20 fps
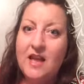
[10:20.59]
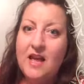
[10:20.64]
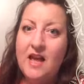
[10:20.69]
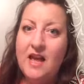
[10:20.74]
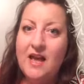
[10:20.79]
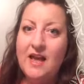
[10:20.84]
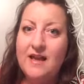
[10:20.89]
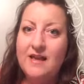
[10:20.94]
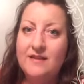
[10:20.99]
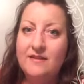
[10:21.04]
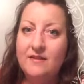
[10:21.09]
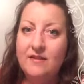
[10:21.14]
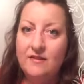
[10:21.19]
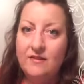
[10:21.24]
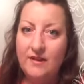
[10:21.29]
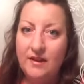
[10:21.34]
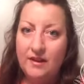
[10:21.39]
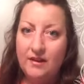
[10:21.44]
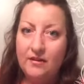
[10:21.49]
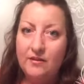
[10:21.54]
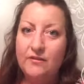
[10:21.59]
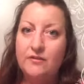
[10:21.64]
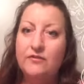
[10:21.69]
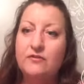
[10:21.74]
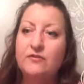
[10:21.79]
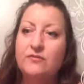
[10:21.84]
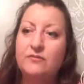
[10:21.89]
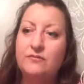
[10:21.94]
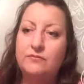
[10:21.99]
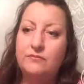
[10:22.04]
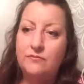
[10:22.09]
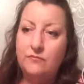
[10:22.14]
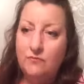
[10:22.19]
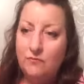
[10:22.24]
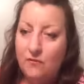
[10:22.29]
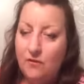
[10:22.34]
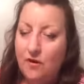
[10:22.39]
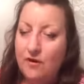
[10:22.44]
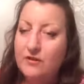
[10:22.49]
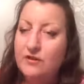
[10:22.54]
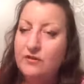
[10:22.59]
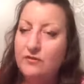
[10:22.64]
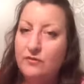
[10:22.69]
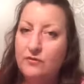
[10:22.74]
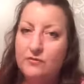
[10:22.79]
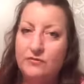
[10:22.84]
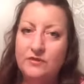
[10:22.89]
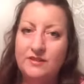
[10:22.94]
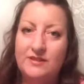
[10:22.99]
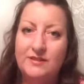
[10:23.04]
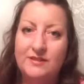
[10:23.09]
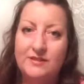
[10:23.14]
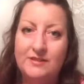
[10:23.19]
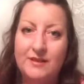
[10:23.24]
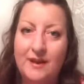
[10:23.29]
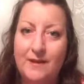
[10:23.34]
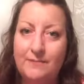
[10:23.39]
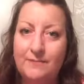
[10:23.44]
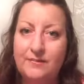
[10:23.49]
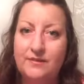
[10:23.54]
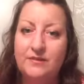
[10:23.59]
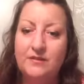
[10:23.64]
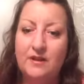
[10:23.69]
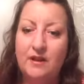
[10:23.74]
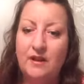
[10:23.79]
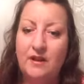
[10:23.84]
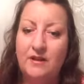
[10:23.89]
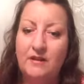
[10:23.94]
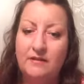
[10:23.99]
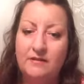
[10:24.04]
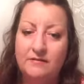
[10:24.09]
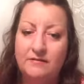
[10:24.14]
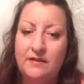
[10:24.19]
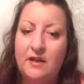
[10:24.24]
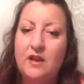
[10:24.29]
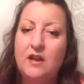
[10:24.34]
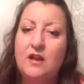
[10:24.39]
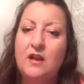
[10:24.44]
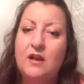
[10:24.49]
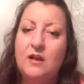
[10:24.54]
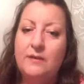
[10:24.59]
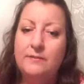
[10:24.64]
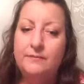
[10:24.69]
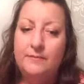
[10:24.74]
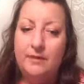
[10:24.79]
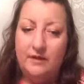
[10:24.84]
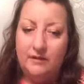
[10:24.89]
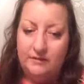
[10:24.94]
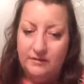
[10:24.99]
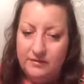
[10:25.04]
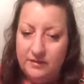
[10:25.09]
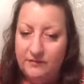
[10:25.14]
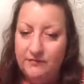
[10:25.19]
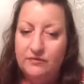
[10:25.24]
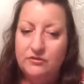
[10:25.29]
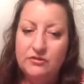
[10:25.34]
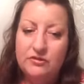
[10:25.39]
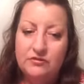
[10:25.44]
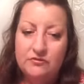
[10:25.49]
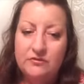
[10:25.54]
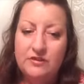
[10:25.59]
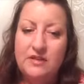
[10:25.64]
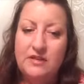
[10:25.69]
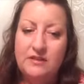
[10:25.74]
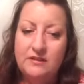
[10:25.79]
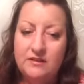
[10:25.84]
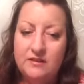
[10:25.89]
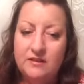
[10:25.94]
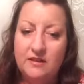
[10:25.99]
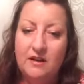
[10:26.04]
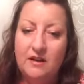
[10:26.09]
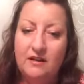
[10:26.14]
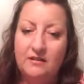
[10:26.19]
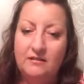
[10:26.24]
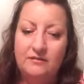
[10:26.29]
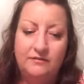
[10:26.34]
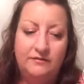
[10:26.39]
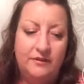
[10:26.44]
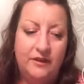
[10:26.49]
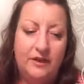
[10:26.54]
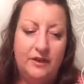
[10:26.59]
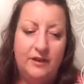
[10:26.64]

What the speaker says: and there it'll walk you through the steps of different screens of